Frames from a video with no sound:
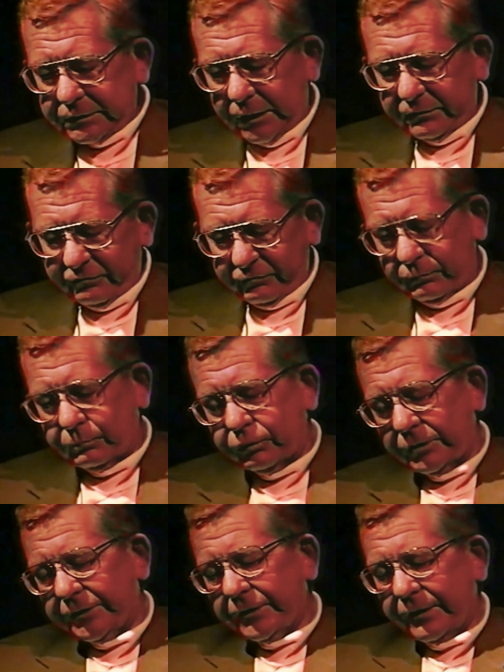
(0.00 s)
took a
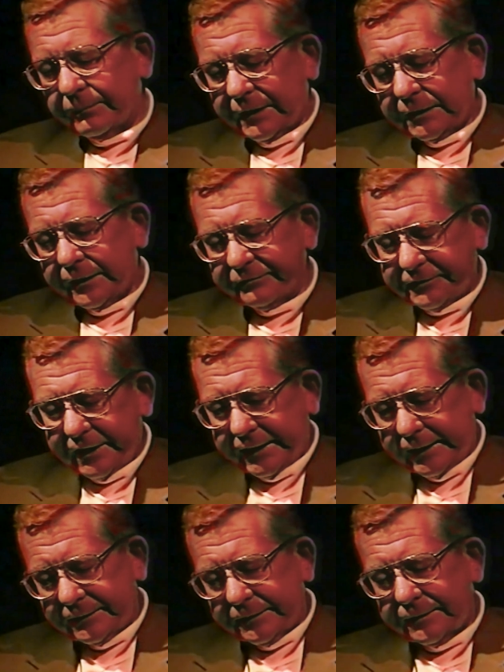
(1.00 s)
glove, put it on my
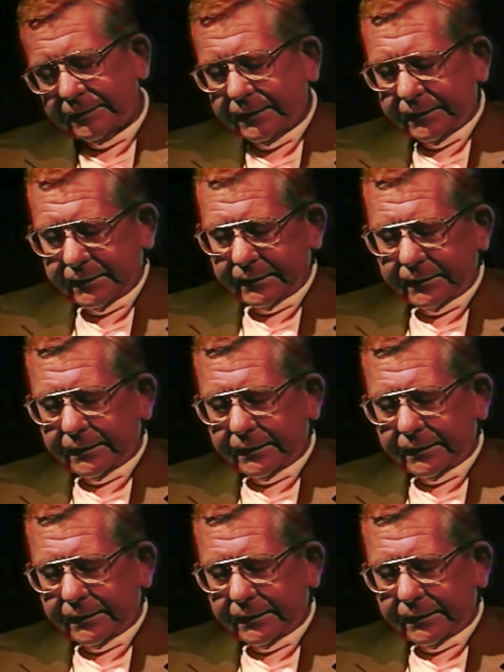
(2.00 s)
left hand,